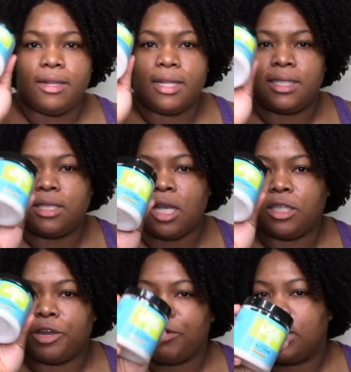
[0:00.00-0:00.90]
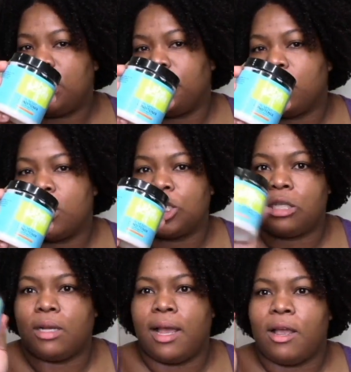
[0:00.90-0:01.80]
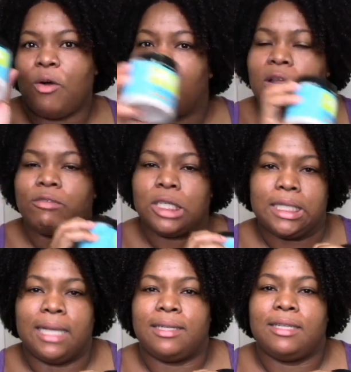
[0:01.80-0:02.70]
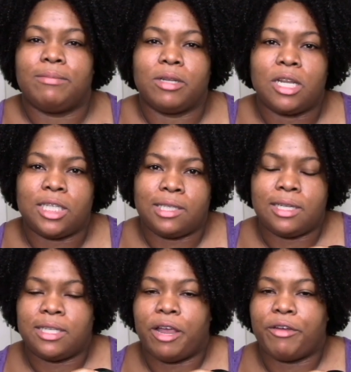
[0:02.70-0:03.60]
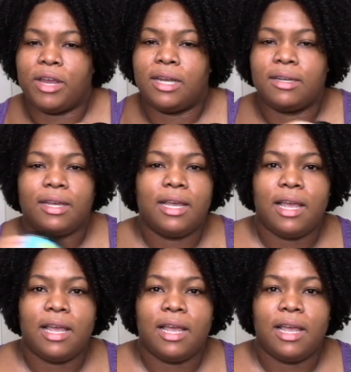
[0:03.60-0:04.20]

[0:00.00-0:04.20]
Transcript: This is just a great deep conditioner like all of she said the deep conditioners are great.